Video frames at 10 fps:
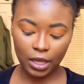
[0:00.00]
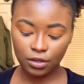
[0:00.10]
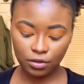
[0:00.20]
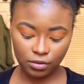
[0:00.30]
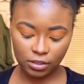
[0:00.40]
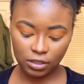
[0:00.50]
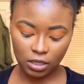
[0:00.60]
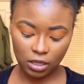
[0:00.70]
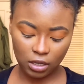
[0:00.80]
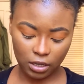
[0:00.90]
I use
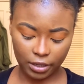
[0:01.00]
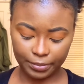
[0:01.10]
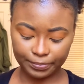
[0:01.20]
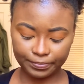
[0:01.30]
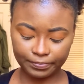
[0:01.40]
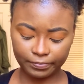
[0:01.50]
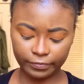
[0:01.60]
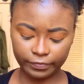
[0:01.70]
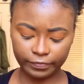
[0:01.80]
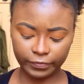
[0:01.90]
the
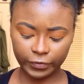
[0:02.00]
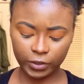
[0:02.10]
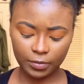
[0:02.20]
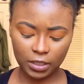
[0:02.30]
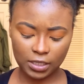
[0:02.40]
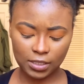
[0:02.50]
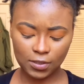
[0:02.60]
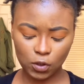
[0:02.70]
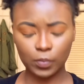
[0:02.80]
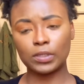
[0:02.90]
Vitaminous
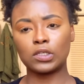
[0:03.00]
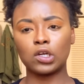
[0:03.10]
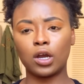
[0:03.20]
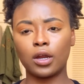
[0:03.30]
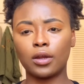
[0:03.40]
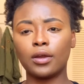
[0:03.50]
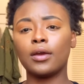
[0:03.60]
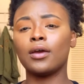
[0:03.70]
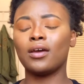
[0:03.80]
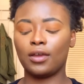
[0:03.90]
Superstar.
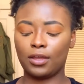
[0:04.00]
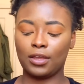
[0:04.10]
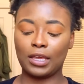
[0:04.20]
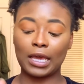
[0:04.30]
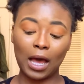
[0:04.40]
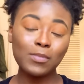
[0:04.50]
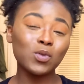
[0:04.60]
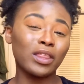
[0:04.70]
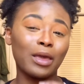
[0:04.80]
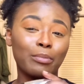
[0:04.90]
It comes
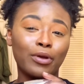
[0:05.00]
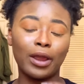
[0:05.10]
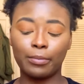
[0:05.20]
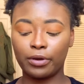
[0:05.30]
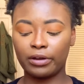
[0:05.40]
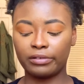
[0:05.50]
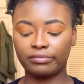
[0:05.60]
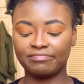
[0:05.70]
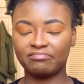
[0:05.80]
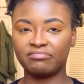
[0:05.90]
with a primer
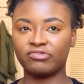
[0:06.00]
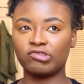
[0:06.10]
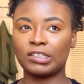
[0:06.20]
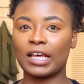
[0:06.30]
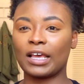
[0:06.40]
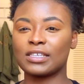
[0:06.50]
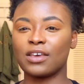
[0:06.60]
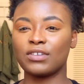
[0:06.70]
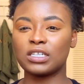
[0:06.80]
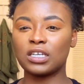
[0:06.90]
for like
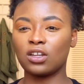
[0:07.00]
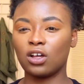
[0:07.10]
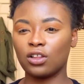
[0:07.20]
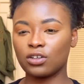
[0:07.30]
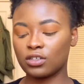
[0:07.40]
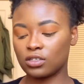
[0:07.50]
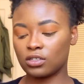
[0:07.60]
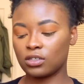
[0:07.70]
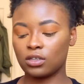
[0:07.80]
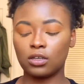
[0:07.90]
$17,
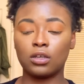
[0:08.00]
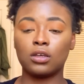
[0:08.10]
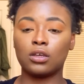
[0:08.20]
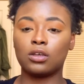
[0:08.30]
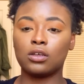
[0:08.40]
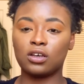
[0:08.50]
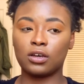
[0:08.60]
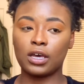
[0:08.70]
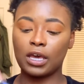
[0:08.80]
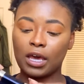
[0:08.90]

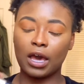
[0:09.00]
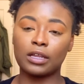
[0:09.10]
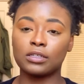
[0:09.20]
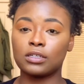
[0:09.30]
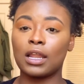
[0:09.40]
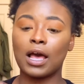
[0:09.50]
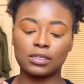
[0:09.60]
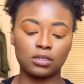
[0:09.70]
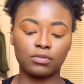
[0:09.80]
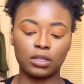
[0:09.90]
and it
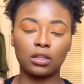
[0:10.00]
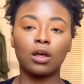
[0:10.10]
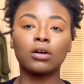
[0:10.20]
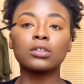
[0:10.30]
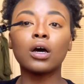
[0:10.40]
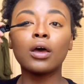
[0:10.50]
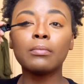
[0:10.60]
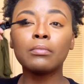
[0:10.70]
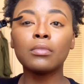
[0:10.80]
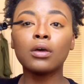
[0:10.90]
lasts a really long
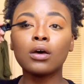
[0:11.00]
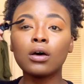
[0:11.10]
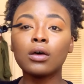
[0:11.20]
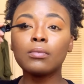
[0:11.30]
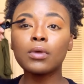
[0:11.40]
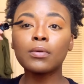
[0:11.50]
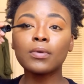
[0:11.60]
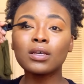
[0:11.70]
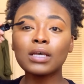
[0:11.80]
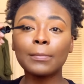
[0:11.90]
time. Maybe
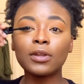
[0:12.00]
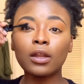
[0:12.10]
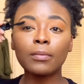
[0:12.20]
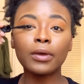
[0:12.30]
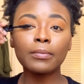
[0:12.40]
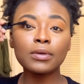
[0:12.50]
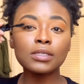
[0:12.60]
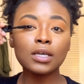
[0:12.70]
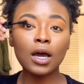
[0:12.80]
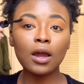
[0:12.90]
because I'm not a big
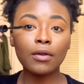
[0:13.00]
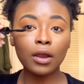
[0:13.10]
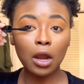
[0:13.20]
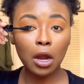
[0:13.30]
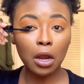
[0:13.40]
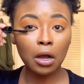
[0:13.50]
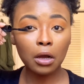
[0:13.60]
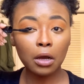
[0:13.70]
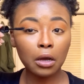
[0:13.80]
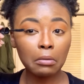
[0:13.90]
mascara girl.